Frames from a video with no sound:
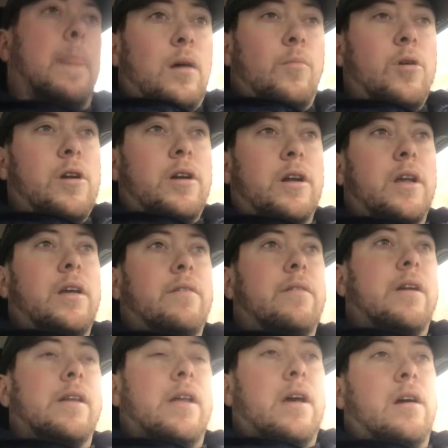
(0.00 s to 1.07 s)
I'm wearing it
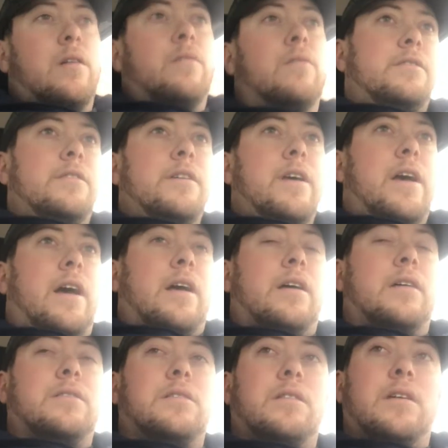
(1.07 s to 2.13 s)
right now, so yeah.
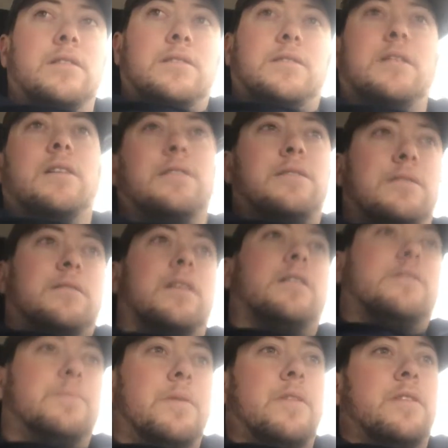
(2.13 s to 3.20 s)
So that's
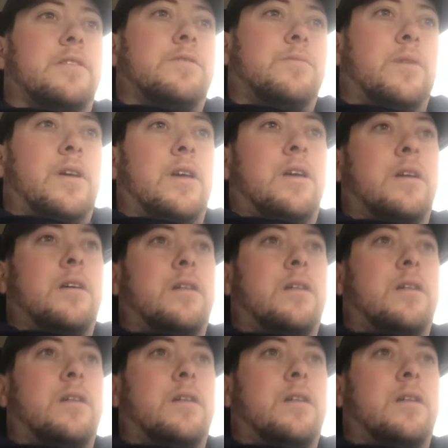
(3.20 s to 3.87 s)
been this week.